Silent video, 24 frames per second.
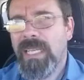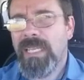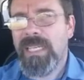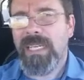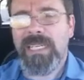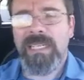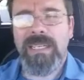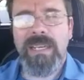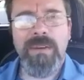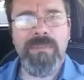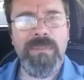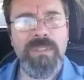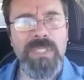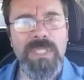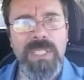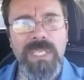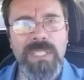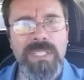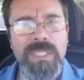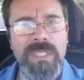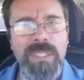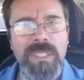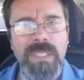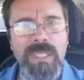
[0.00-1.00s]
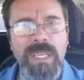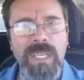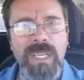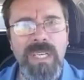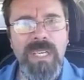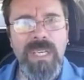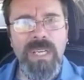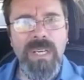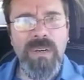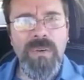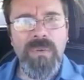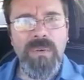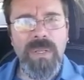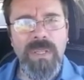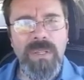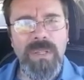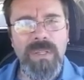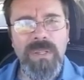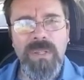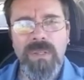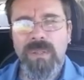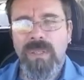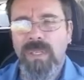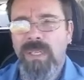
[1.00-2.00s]
I mean, I had that conversation
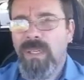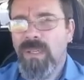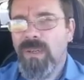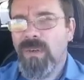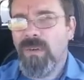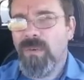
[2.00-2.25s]
with,